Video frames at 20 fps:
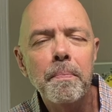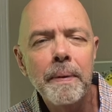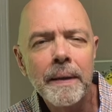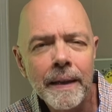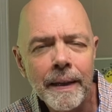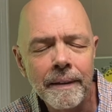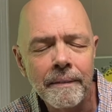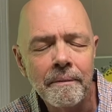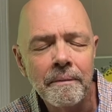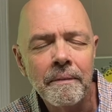
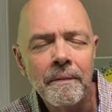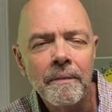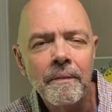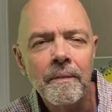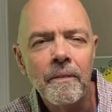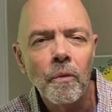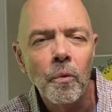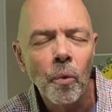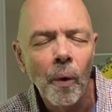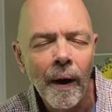been
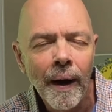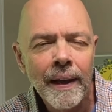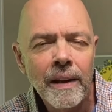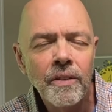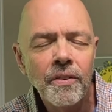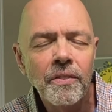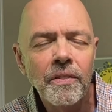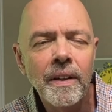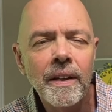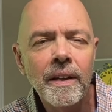
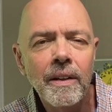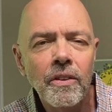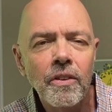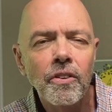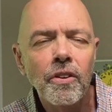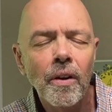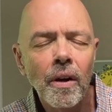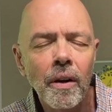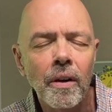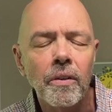raised in
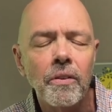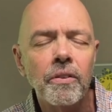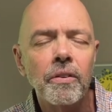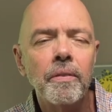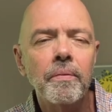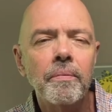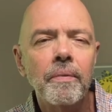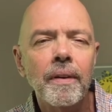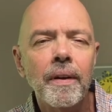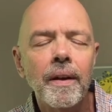church,
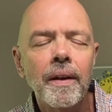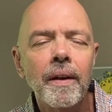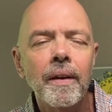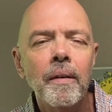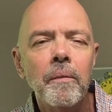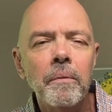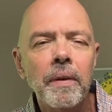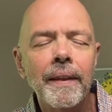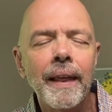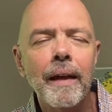
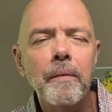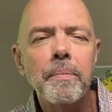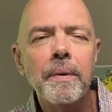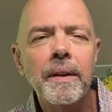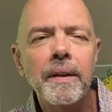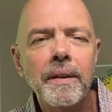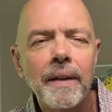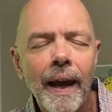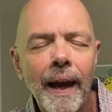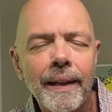but they've
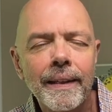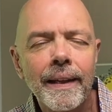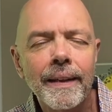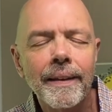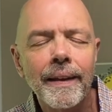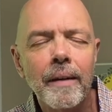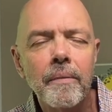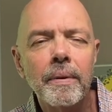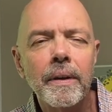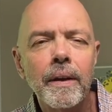been dating,
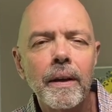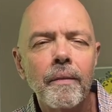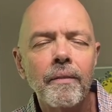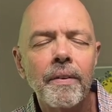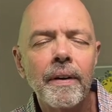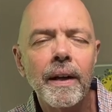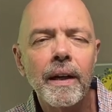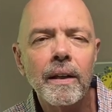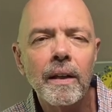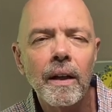they become
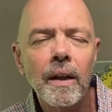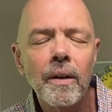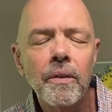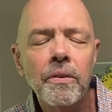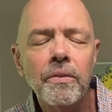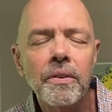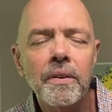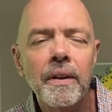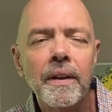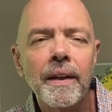very
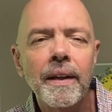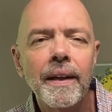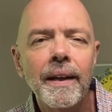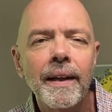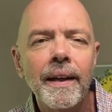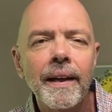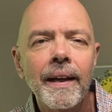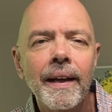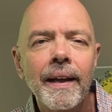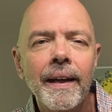close,
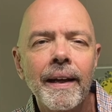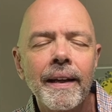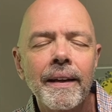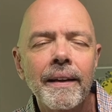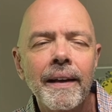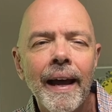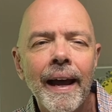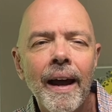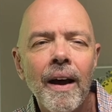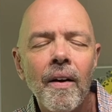and
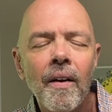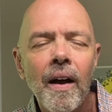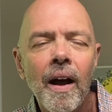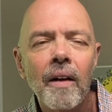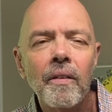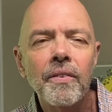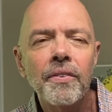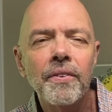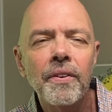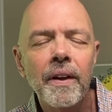now
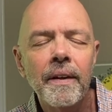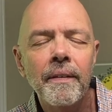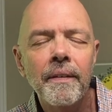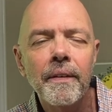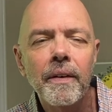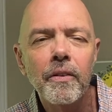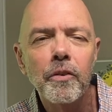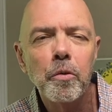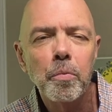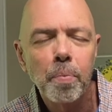all of a sudden
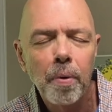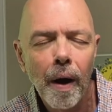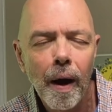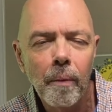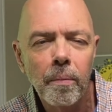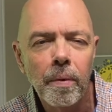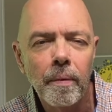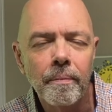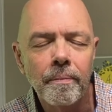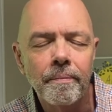there's a
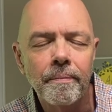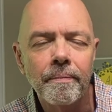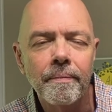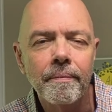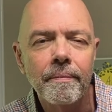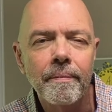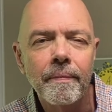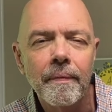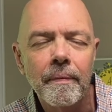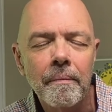problem.
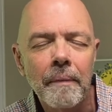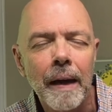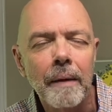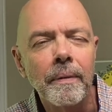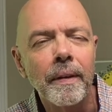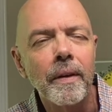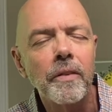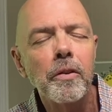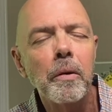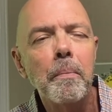
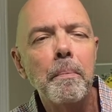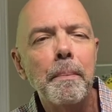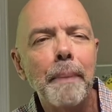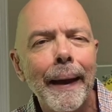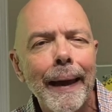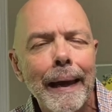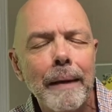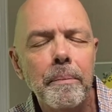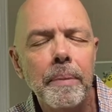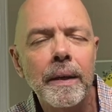Maybe there's a
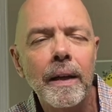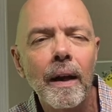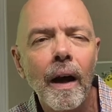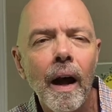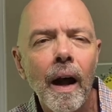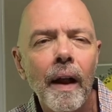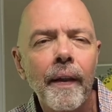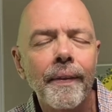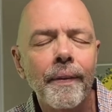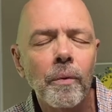baby
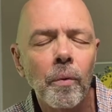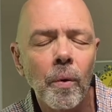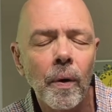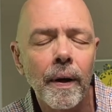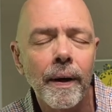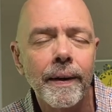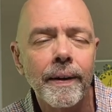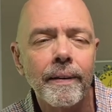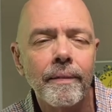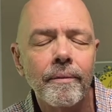on the
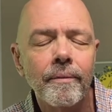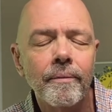way,